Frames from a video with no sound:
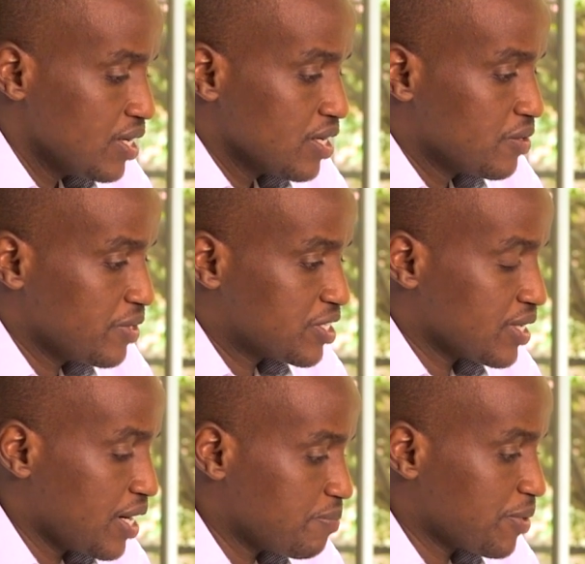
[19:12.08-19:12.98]
Great.
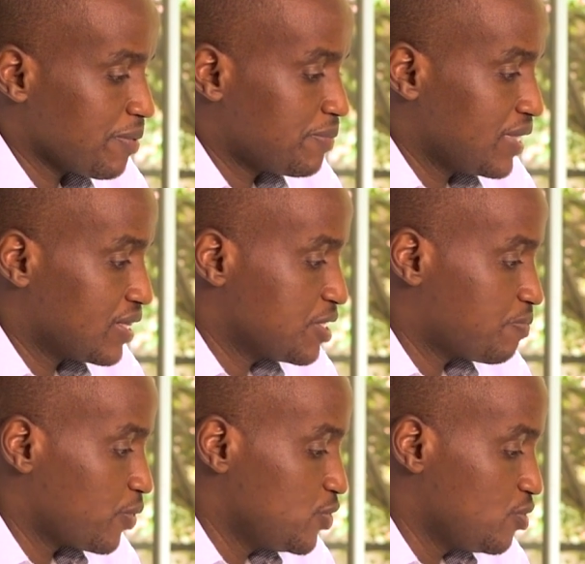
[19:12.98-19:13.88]
Probably at this
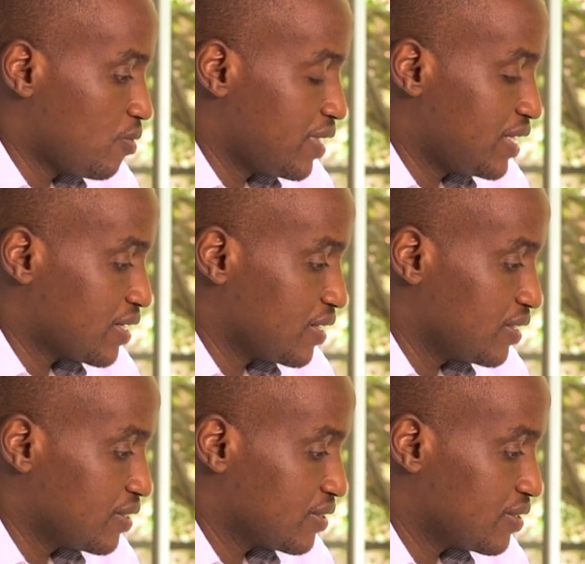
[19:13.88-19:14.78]
point you're
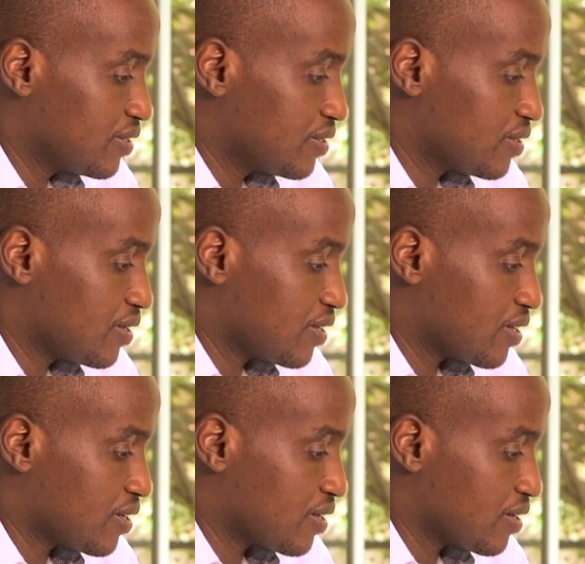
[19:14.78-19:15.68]
wondering,
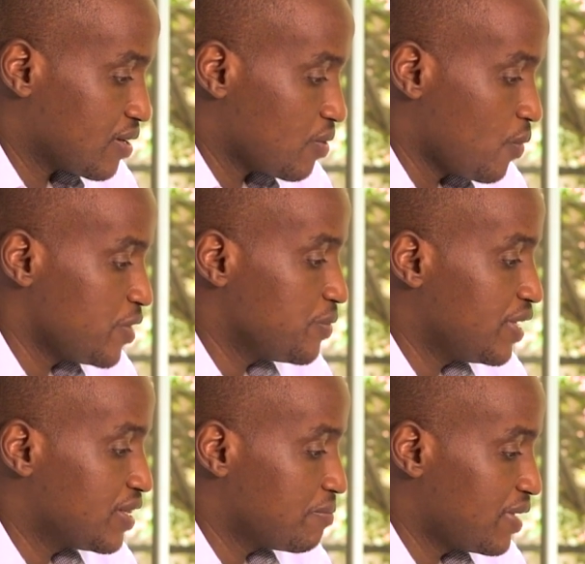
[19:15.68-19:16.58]
where do you
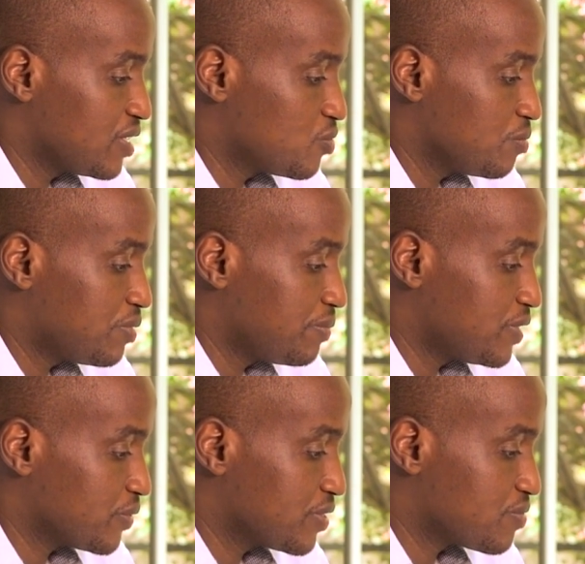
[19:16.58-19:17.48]
get the money to
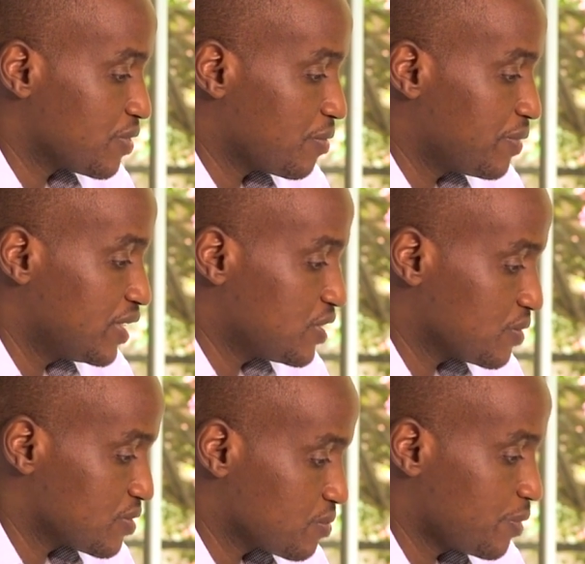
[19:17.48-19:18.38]
implement all these
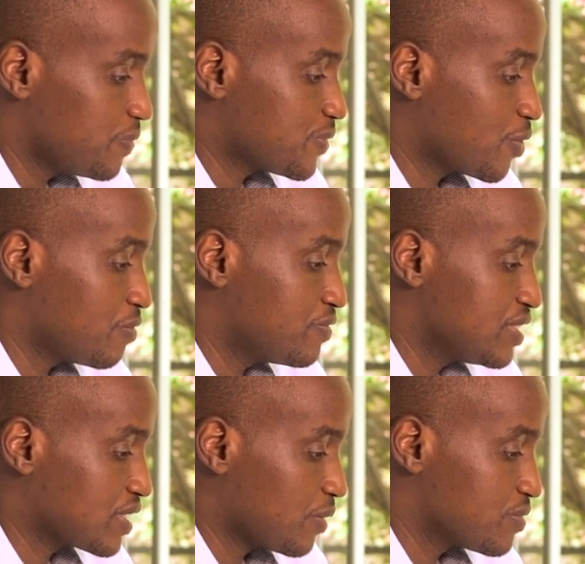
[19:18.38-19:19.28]
recommendations? When we talk of
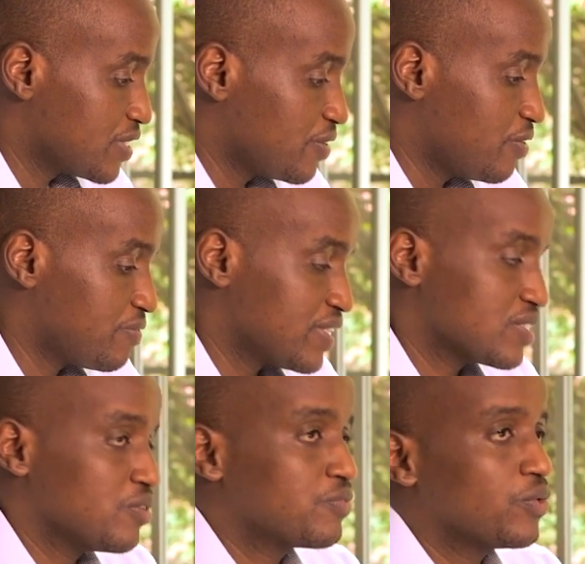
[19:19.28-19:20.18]
discounts and offers,
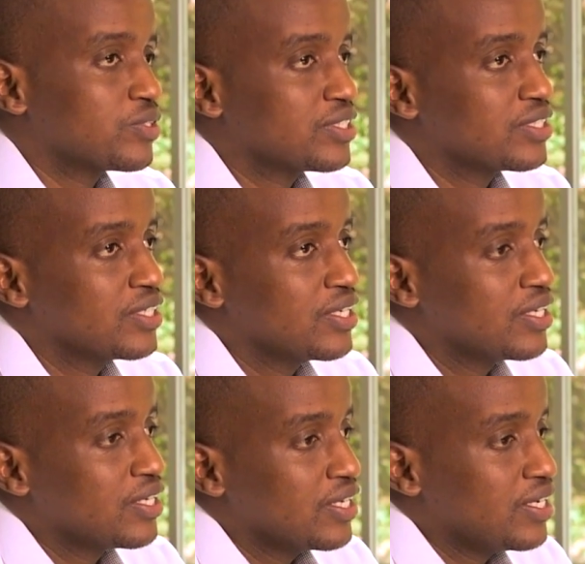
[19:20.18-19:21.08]
of course,
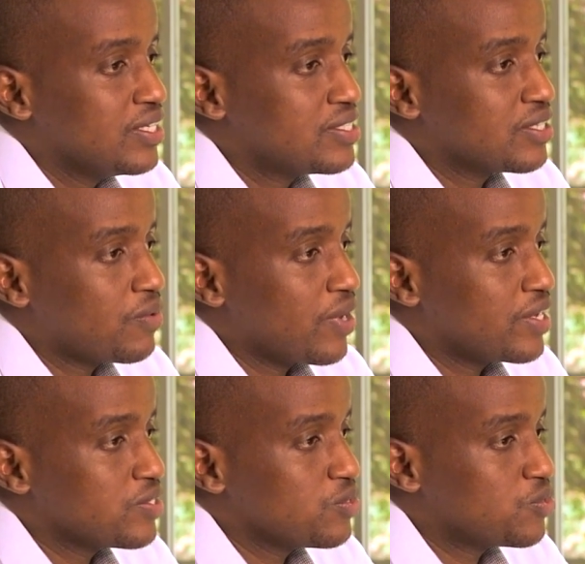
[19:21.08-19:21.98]
it
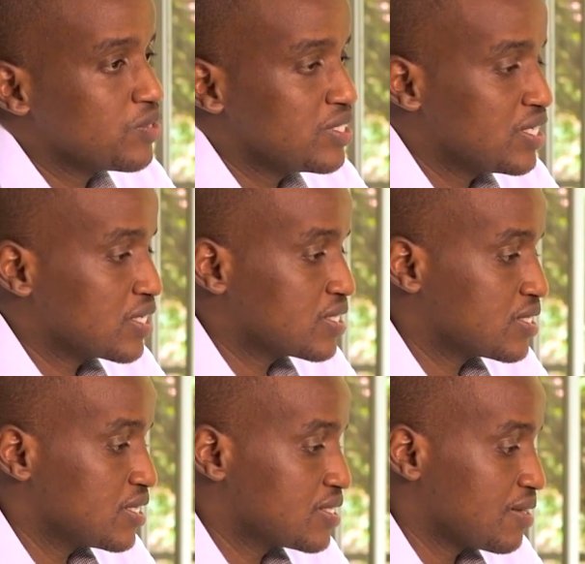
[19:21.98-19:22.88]
requires you to inject
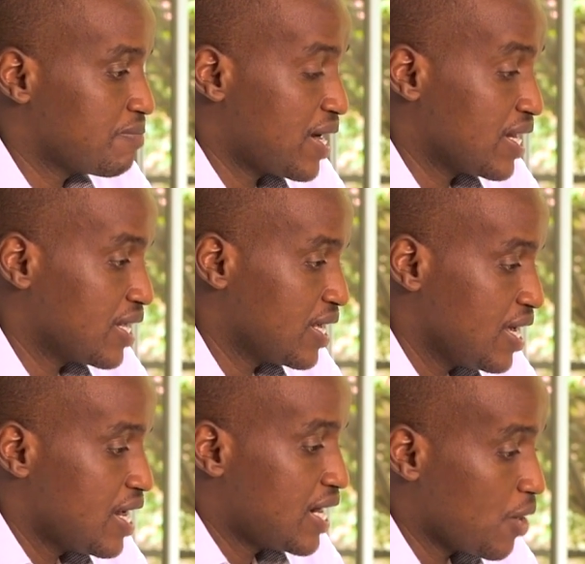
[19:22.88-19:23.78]
some money.
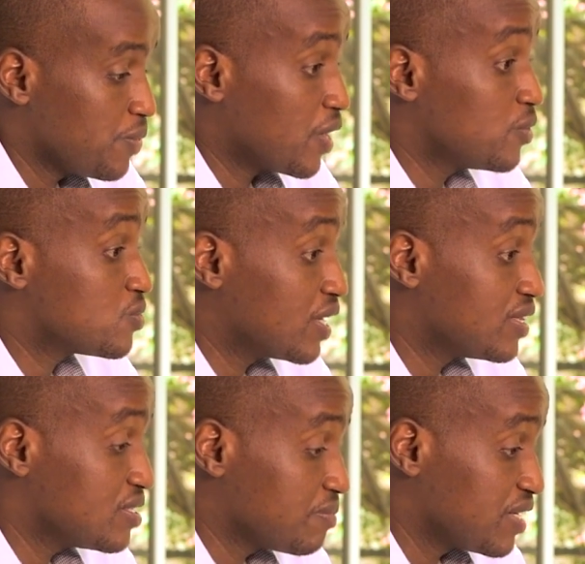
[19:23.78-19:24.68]
Now, we are going to get
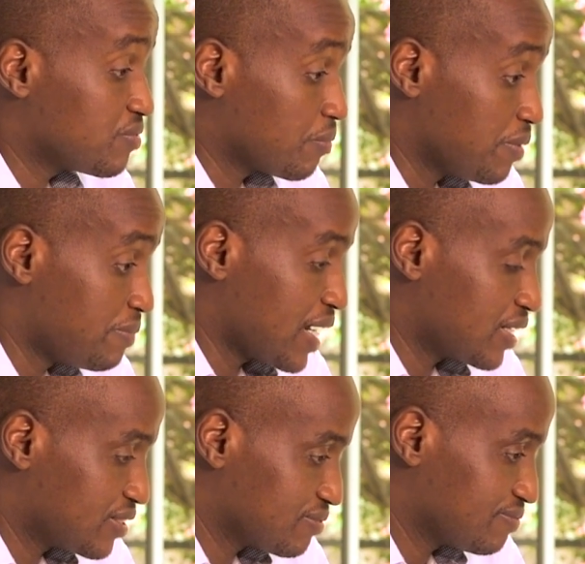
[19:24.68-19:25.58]
this money from the bank.